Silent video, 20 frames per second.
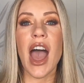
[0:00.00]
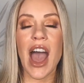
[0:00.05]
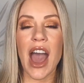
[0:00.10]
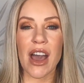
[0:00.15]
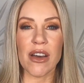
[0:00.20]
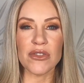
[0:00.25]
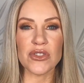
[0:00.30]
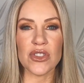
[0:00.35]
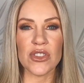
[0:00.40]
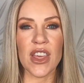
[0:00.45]

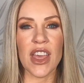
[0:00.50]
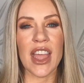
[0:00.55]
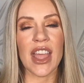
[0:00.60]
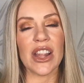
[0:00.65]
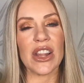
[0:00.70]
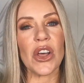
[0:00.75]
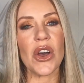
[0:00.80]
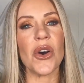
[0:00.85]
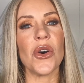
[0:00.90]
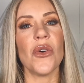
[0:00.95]
after the
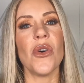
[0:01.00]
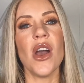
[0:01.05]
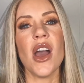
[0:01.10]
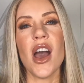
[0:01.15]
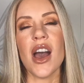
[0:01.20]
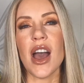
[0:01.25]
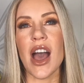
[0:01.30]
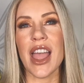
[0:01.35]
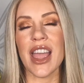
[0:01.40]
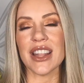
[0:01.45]
Halo.
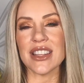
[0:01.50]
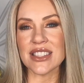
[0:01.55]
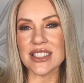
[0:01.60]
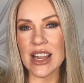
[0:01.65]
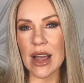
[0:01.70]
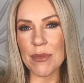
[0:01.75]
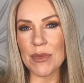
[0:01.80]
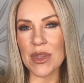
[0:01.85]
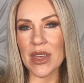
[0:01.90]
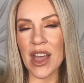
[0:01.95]
I had
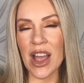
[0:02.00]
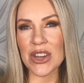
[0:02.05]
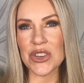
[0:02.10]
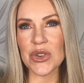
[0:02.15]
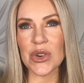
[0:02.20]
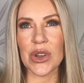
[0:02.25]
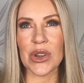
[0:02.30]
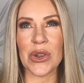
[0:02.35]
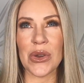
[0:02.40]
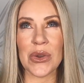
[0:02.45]
stopped the
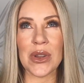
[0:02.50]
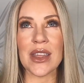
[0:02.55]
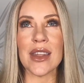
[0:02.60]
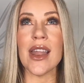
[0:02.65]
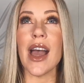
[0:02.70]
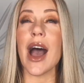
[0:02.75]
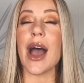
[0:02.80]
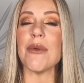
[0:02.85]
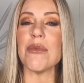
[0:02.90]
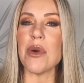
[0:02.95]

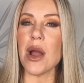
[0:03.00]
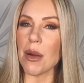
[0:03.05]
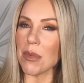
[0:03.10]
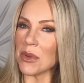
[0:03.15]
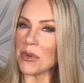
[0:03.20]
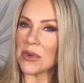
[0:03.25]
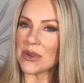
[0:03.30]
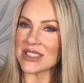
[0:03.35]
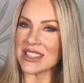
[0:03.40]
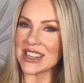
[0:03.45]
hydroquinone. I
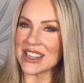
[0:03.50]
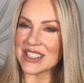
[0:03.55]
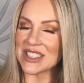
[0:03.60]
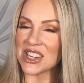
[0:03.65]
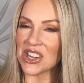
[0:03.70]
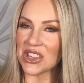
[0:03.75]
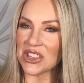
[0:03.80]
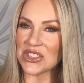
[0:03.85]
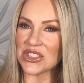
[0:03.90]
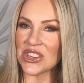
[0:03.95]
probably wasn't as
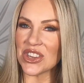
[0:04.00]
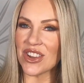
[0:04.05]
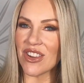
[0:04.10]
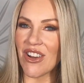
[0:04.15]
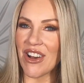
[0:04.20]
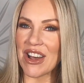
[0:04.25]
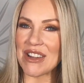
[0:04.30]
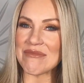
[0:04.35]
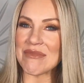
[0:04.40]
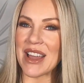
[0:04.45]
diligent
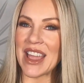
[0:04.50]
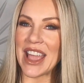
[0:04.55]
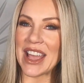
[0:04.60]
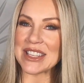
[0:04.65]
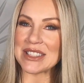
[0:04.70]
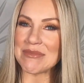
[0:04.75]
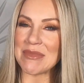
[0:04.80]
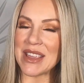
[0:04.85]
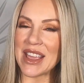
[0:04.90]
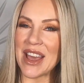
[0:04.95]
on my
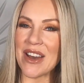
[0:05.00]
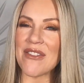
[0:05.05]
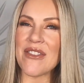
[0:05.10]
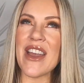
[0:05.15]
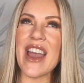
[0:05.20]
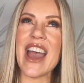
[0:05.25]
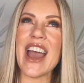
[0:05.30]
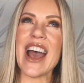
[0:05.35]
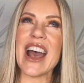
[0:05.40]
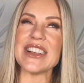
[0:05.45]
SPF
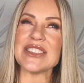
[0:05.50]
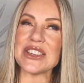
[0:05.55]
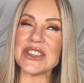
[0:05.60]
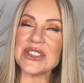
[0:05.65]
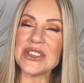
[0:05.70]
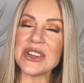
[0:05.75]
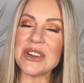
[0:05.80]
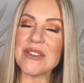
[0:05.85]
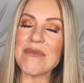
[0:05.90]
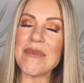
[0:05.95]
as I
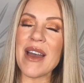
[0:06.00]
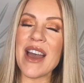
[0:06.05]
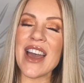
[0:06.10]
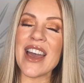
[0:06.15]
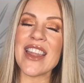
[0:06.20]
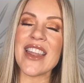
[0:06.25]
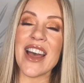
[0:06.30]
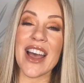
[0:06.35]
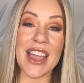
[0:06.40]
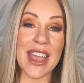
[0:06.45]
should have
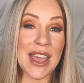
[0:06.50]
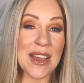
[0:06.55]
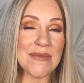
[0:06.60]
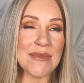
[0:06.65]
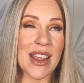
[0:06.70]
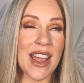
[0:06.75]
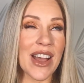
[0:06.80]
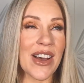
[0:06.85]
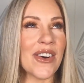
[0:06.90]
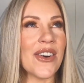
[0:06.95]
been. I am
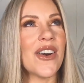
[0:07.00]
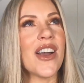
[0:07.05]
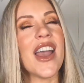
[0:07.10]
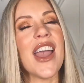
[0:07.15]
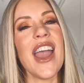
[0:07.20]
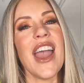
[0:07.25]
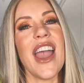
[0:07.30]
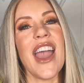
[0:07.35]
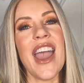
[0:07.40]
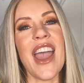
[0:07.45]
now.
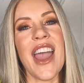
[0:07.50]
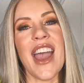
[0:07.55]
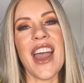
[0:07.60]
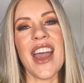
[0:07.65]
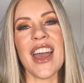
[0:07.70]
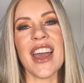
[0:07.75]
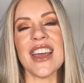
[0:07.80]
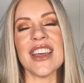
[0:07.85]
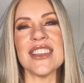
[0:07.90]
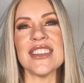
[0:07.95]

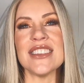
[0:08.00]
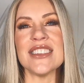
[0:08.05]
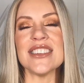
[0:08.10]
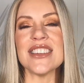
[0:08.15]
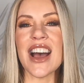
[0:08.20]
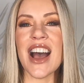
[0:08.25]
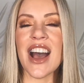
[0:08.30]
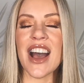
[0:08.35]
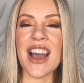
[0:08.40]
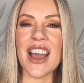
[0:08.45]
And
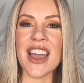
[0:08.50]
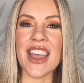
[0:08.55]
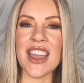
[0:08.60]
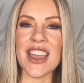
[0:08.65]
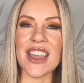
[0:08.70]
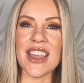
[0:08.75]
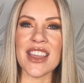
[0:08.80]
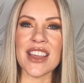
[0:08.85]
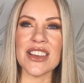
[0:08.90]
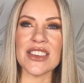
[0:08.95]

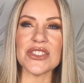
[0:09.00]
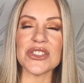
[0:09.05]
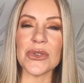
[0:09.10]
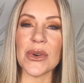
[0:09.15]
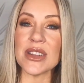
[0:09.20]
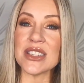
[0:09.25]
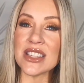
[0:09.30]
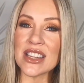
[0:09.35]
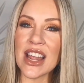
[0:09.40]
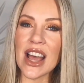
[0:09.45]
I
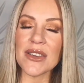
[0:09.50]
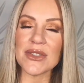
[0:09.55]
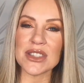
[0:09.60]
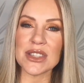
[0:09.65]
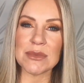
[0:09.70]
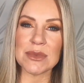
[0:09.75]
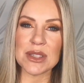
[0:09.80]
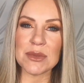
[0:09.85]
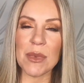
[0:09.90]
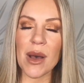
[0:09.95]
did have
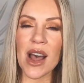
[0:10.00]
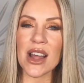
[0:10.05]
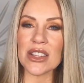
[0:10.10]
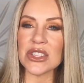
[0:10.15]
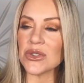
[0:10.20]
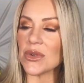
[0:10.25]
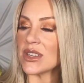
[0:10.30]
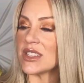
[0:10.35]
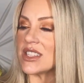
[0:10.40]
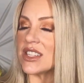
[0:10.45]
some
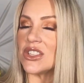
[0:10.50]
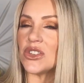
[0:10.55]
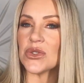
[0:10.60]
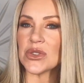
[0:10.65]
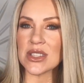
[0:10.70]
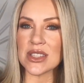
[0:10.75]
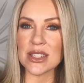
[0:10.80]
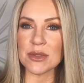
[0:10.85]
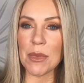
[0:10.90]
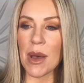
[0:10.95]
spots. So I did
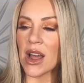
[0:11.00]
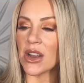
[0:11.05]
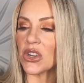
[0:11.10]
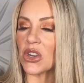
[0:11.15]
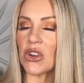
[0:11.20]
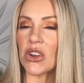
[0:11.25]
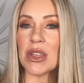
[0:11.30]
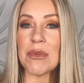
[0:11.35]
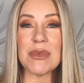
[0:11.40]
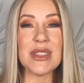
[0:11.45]
use the spot
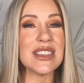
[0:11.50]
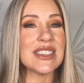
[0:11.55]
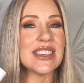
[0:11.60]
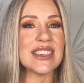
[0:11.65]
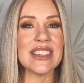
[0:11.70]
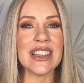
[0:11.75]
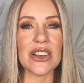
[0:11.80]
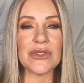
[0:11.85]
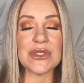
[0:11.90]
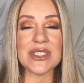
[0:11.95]
cream. This
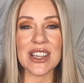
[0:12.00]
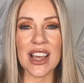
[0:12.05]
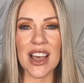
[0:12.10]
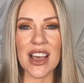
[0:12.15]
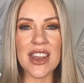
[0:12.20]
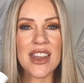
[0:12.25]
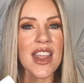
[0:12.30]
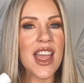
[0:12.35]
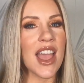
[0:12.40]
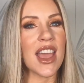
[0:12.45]
is now
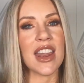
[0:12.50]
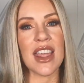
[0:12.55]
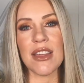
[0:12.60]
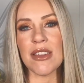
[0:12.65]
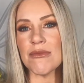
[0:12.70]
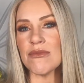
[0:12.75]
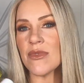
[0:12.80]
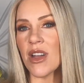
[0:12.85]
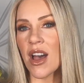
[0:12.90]
done, and I